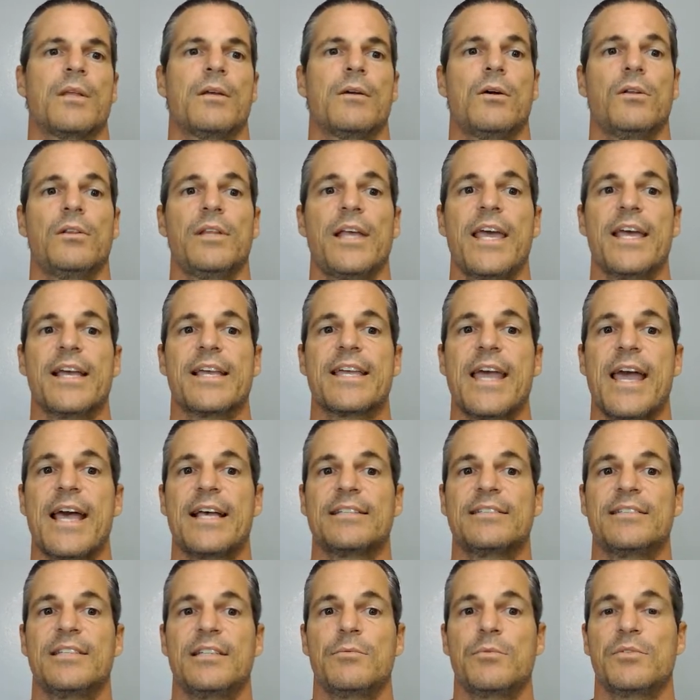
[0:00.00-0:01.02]
Oleic
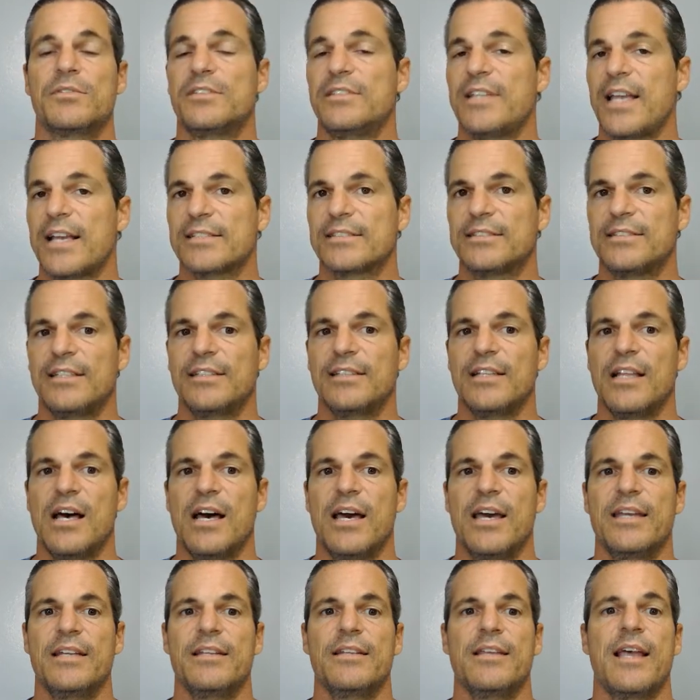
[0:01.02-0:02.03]
acid was next in line,